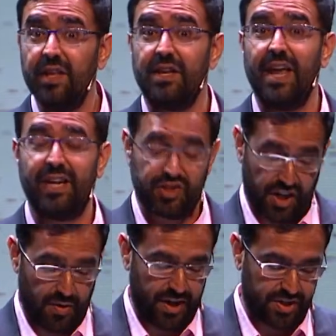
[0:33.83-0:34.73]
the next
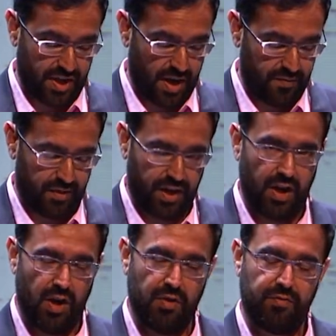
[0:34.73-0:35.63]
generation, hopefully,
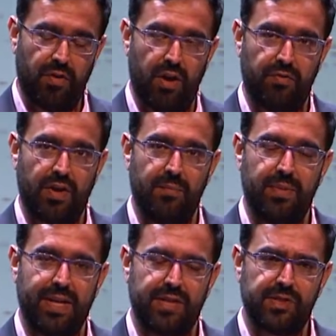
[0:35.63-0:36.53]
of
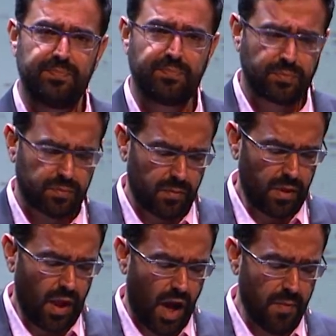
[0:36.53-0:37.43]
companies.
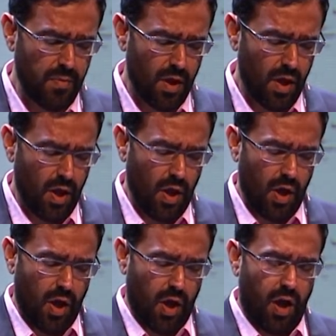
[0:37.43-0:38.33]

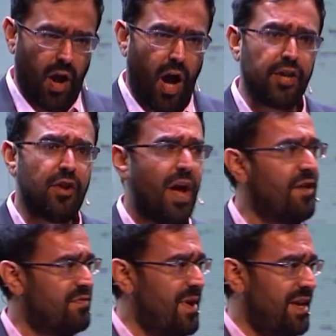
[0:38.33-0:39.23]
I don't
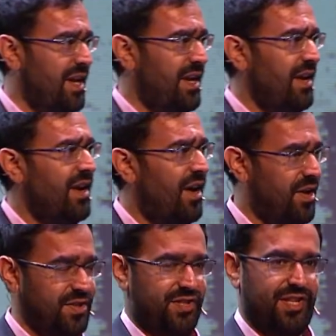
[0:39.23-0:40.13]
have many
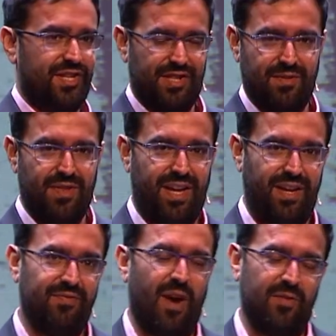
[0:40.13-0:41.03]
answers in the
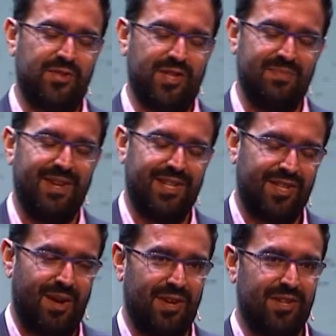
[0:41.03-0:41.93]
5 or 6 minutes that
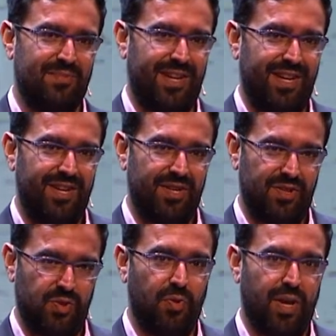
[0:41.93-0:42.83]
I'm going to be
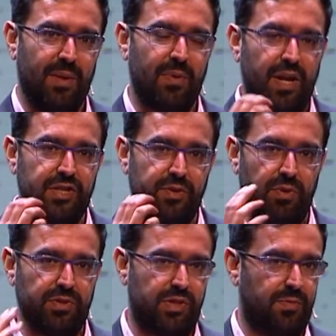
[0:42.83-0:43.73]
talking, but I do
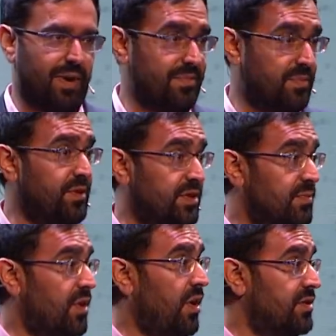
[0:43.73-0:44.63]
want to perhaps put some
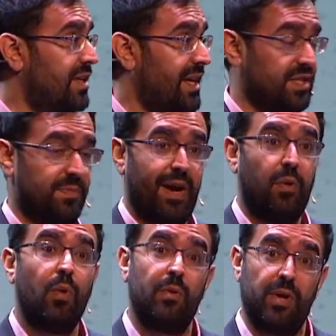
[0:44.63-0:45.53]
context about
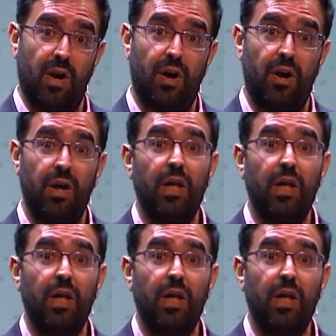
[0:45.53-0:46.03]
where we are